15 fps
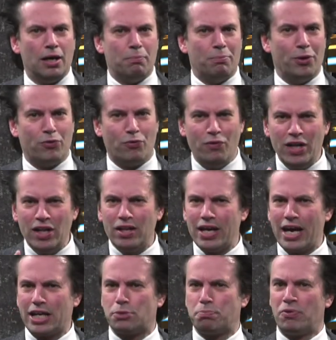But will
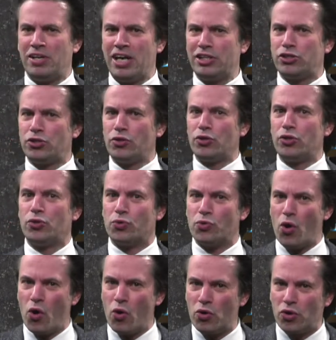exponential
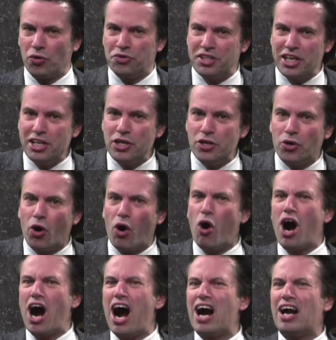growth continue,
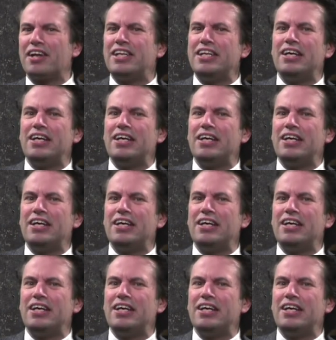or are